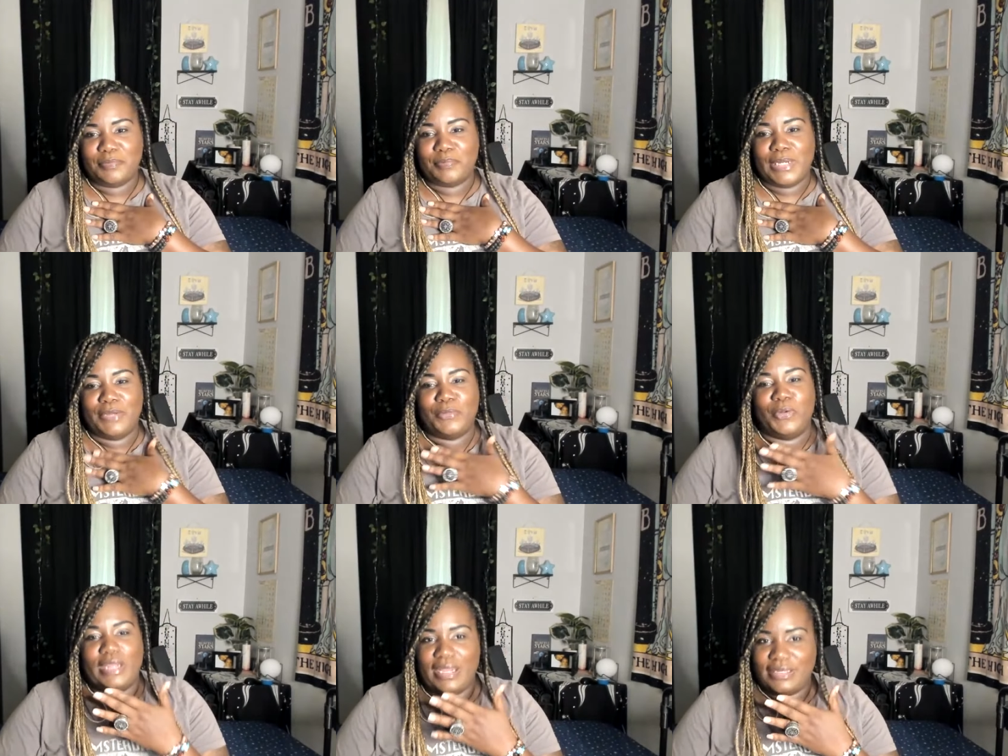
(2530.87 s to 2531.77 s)
But
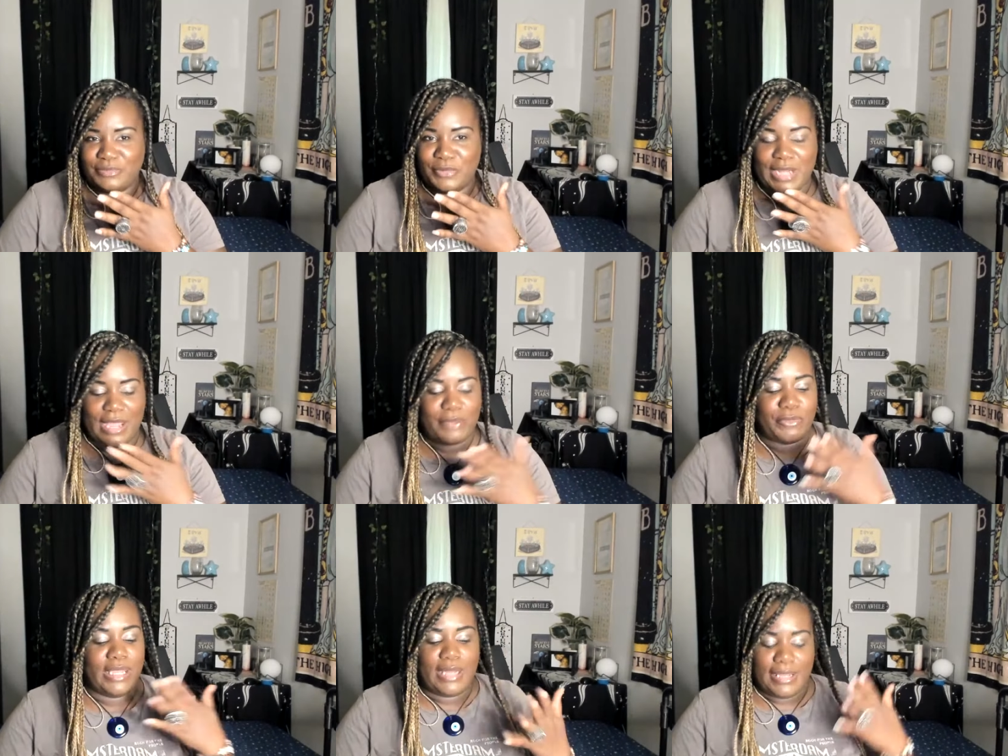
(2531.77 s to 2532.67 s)
when I
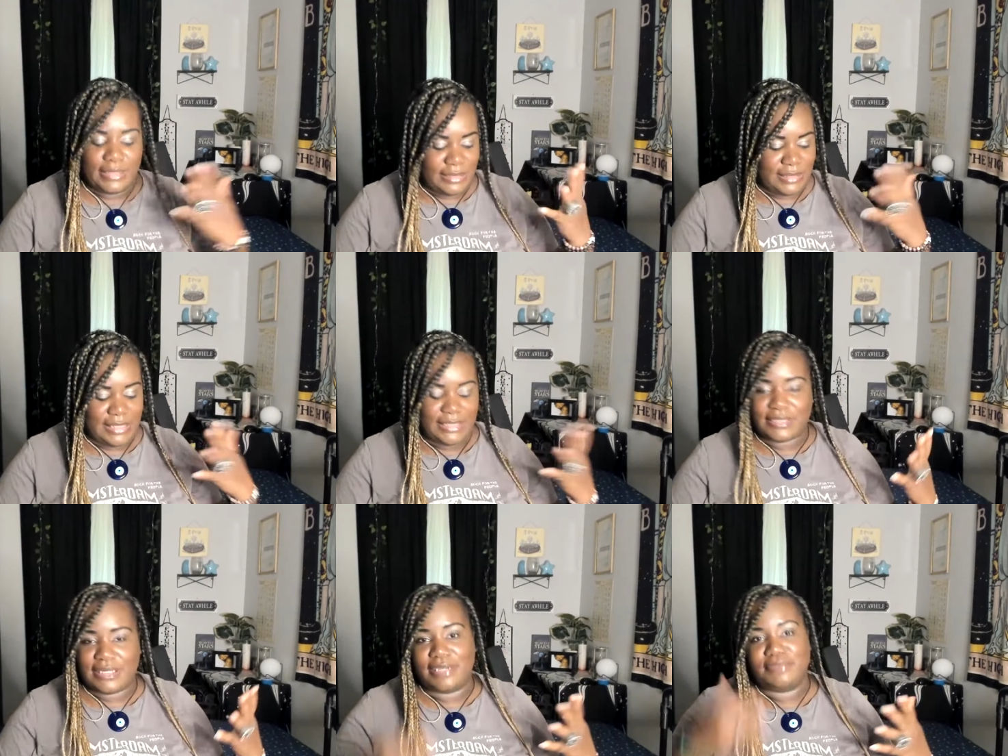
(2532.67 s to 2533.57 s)
reenact this silly
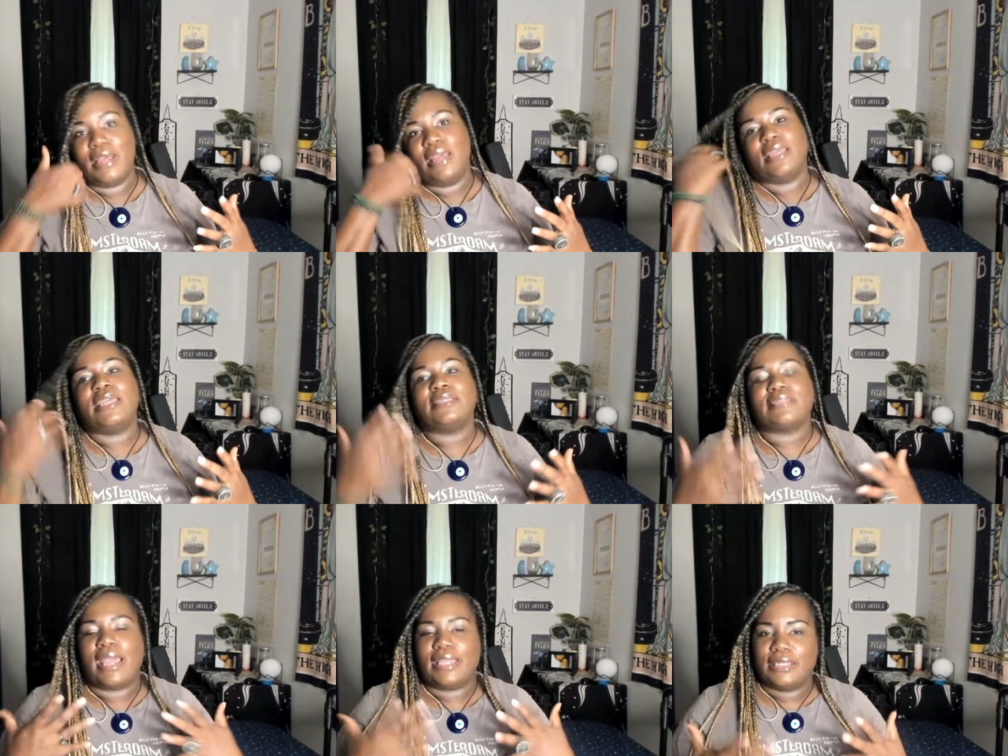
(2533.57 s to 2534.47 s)
stuff,
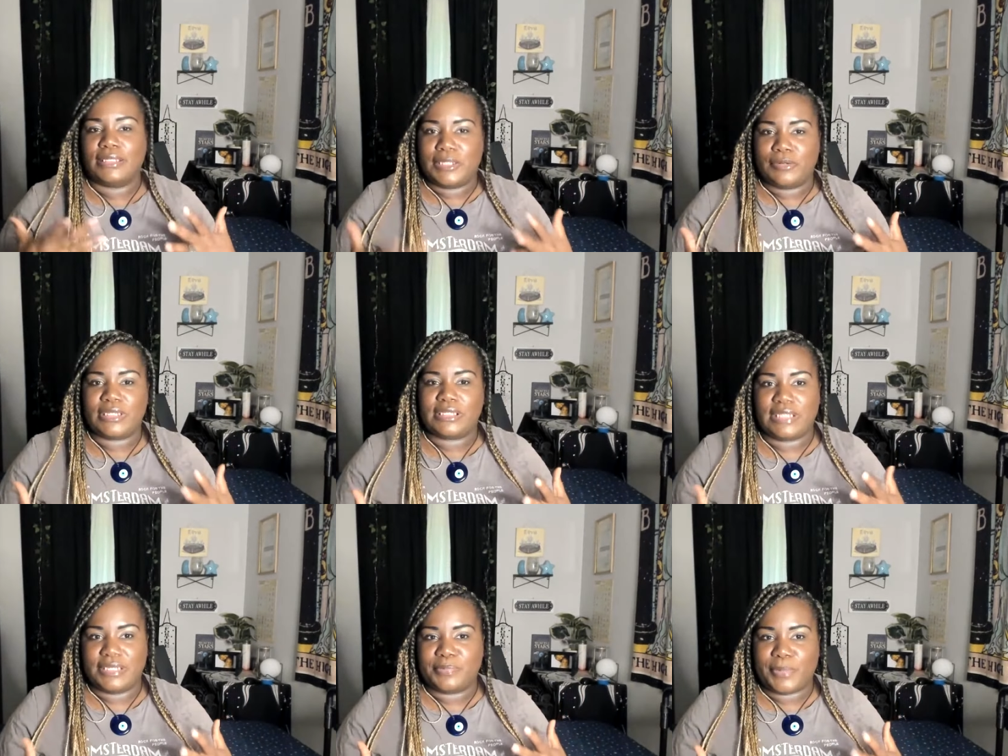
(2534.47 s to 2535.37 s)
I can literally
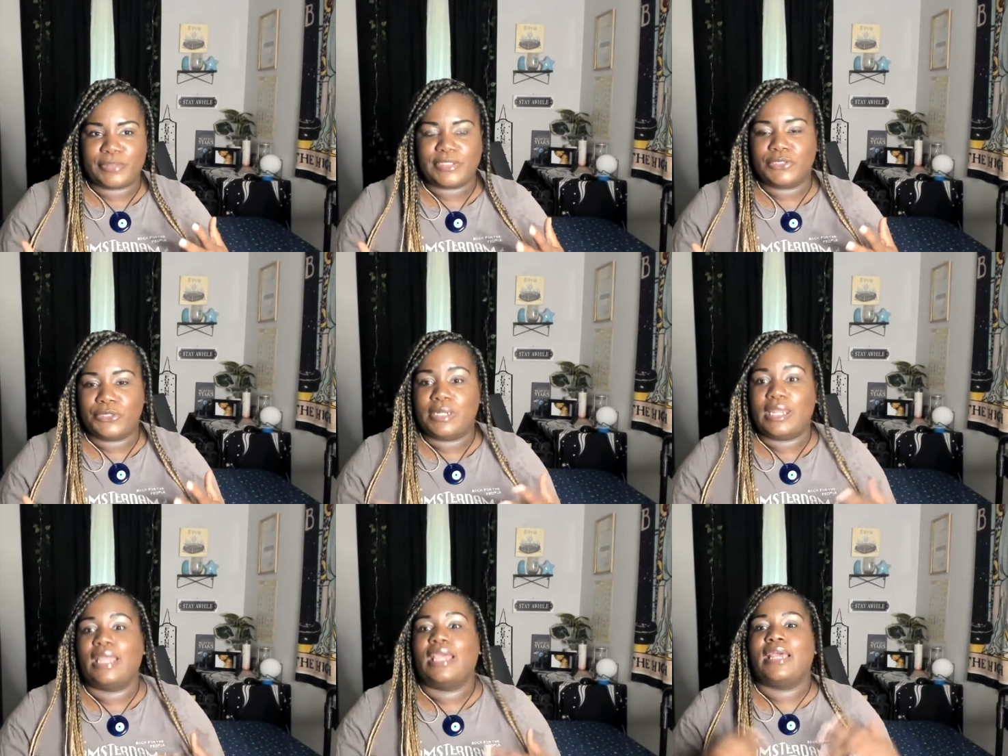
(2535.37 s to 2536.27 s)
see the person doing
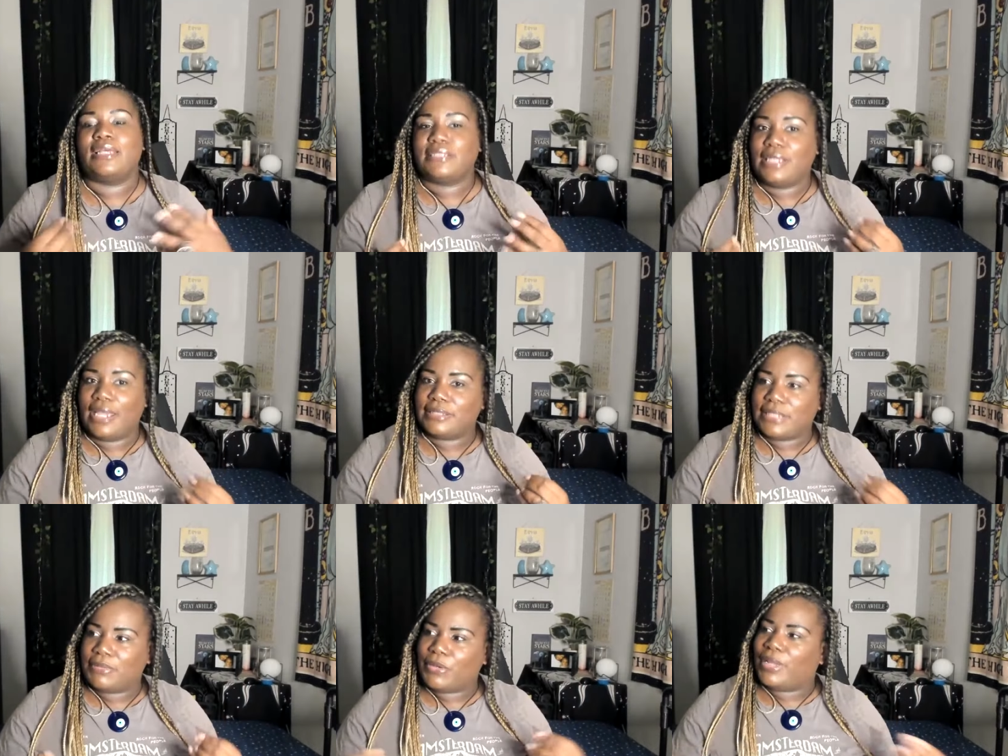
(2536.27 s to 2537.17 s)
it, and I see
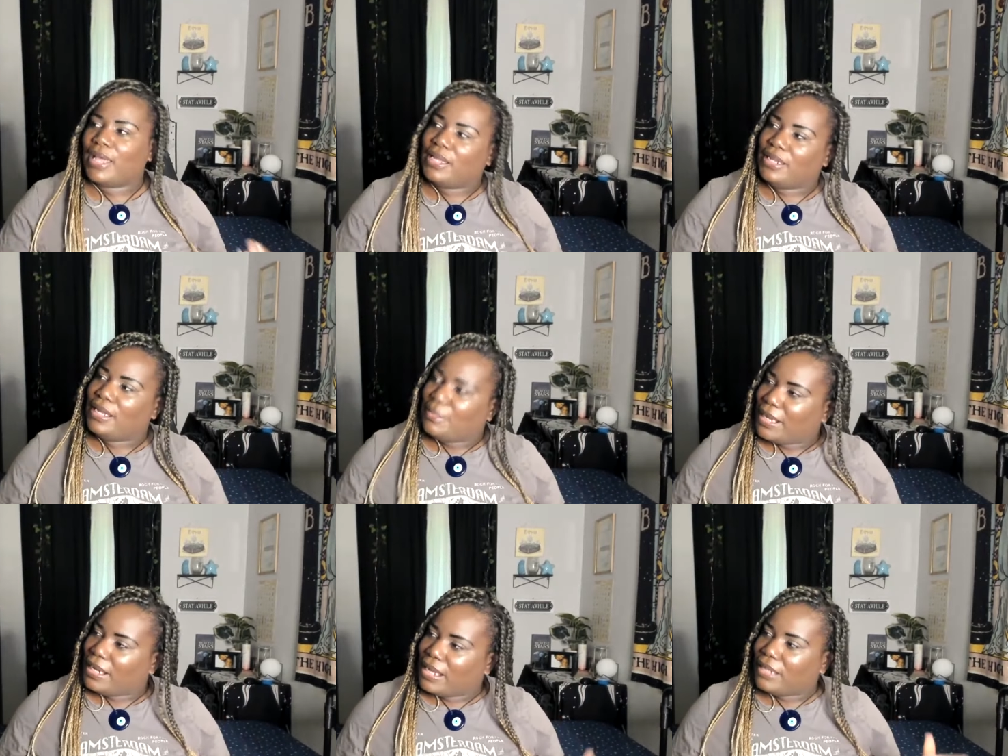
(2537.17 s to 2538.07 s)
ASAP going, God damn, I
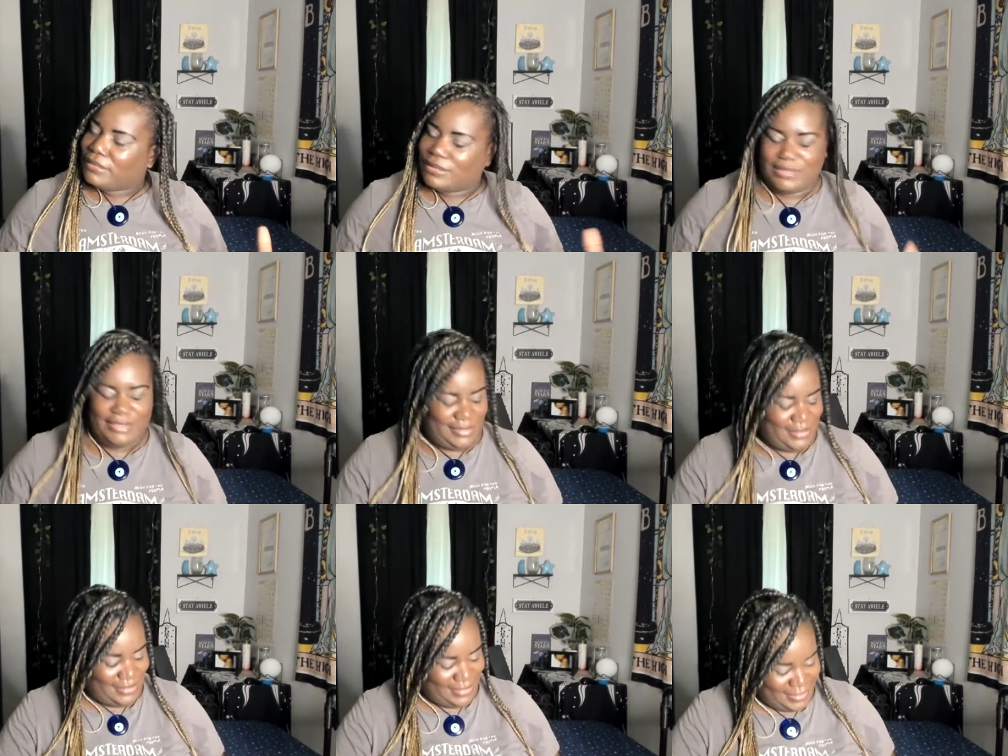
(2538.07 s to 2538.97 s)
ain't got
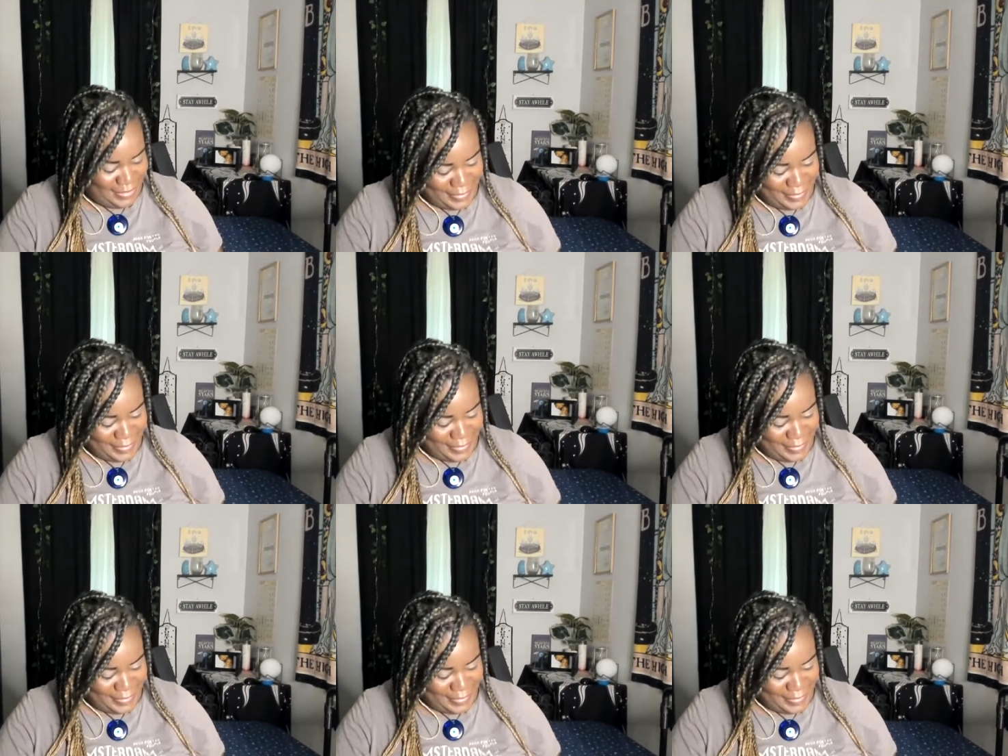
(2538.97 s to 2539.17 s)
it.